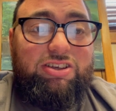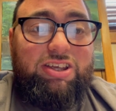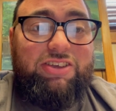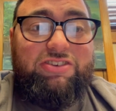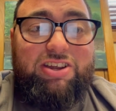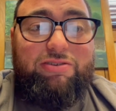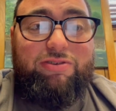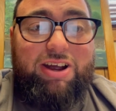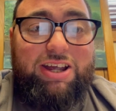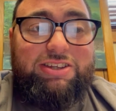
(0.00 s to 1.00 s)
Isn't it
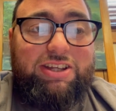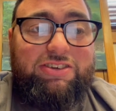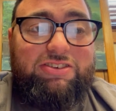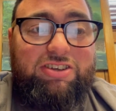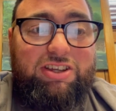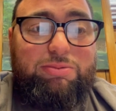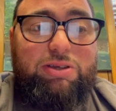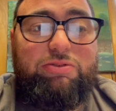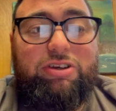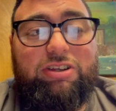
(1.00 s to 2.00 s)
right that she be
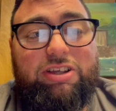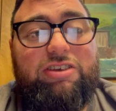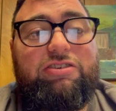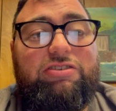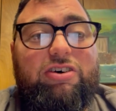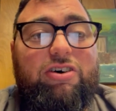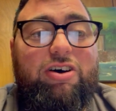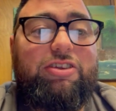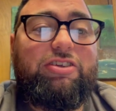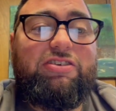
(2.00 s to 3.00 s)
released
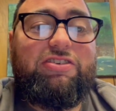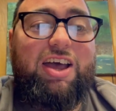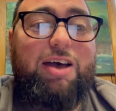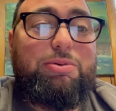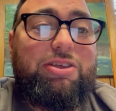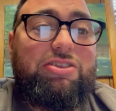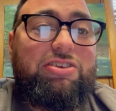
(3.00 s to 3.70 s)
on the Sabbath?